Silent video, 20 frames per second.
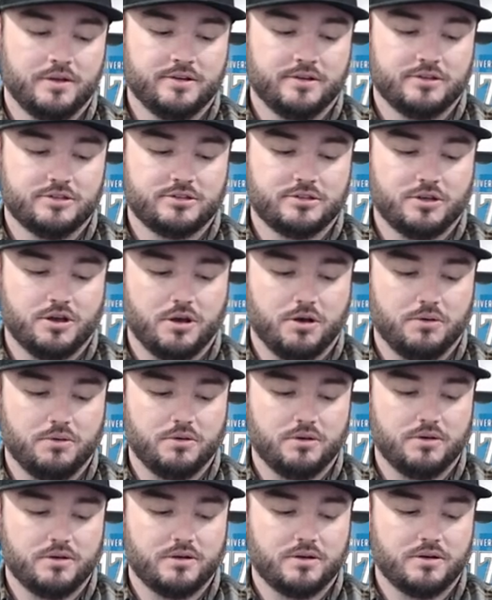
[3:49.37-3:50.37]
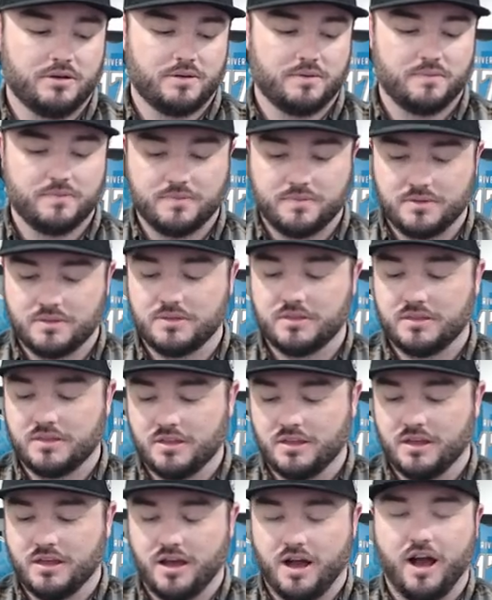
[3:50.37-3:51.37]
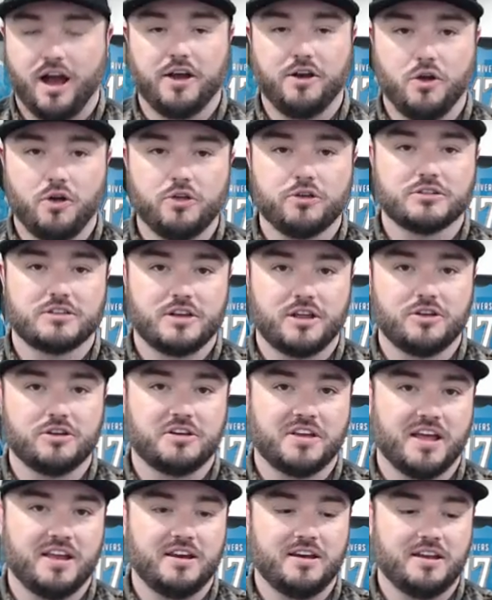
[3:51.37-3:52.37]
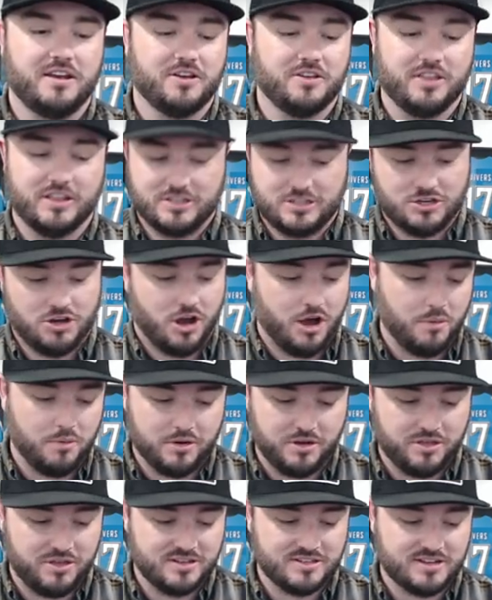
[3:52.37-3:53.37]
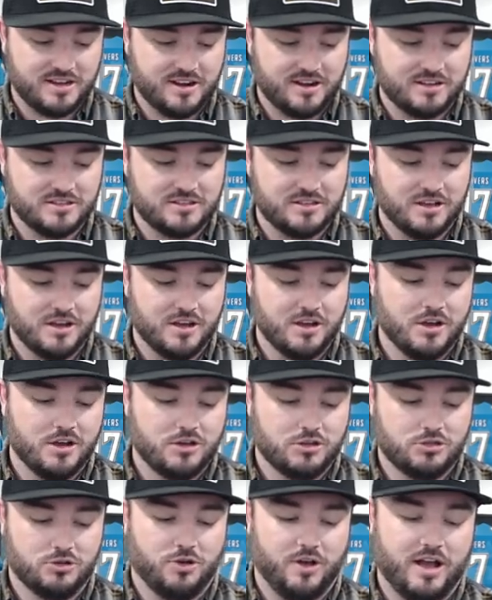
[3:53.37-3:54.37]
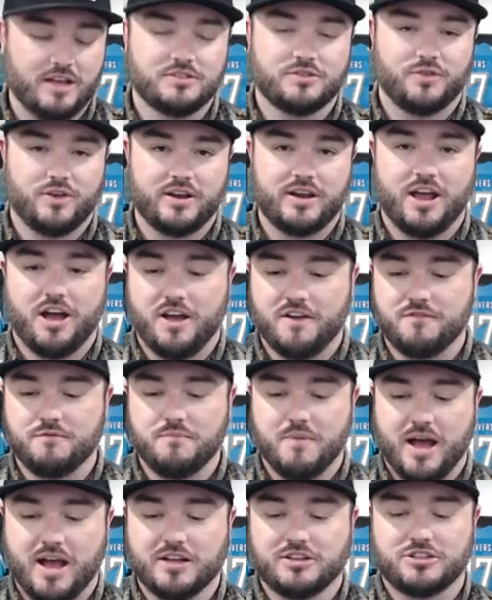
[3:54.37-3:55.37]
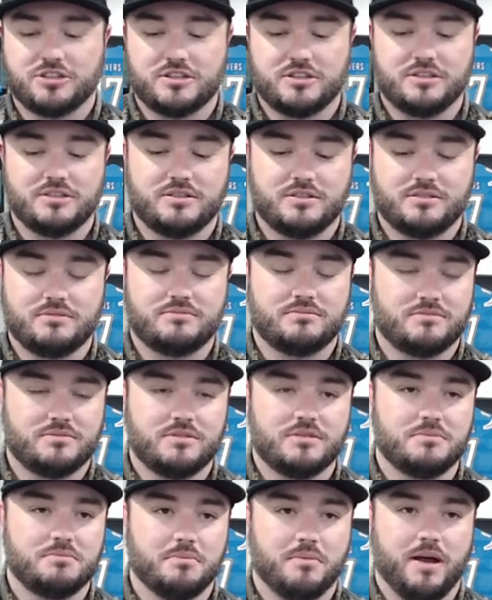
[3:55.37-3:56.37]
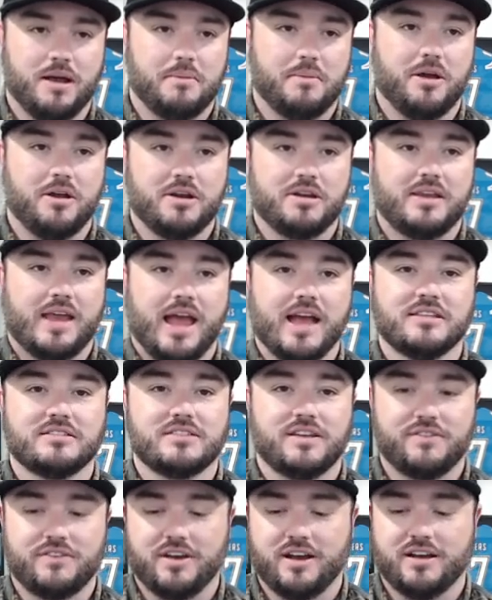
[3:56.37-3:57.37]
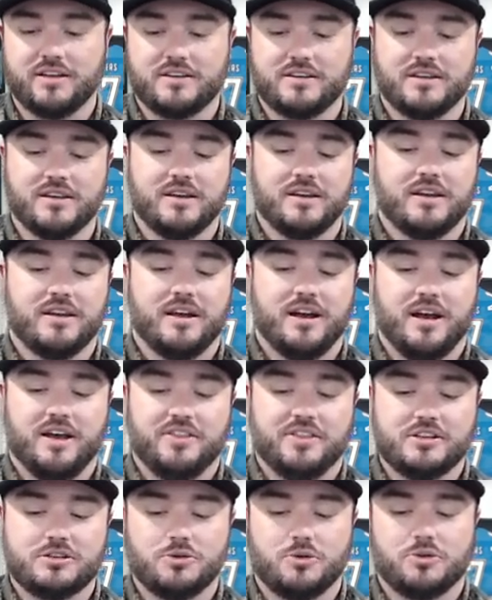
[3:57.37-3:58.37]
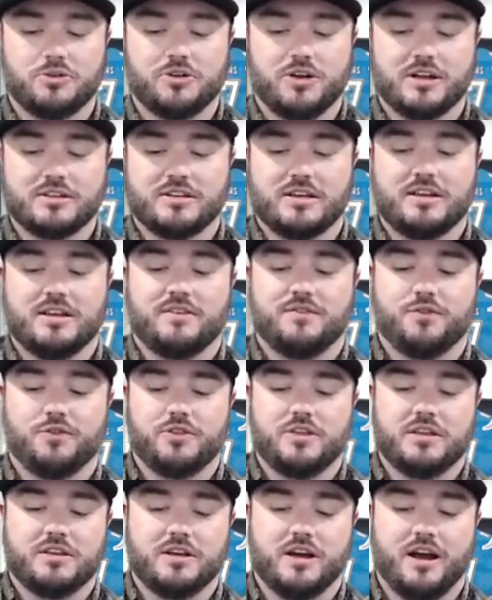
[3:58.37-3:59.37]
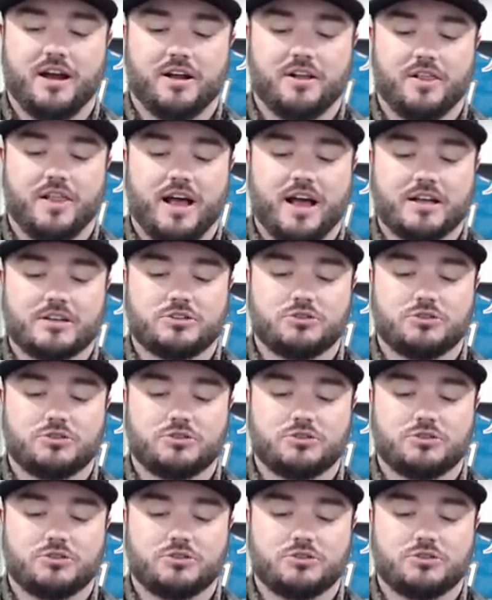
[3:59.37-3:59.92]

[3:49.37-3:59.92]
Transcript: So I know there's another 10 in here that's not one of these cards. So as of right now, I've matched my amount of 10s I've got in this order as I did for the entire last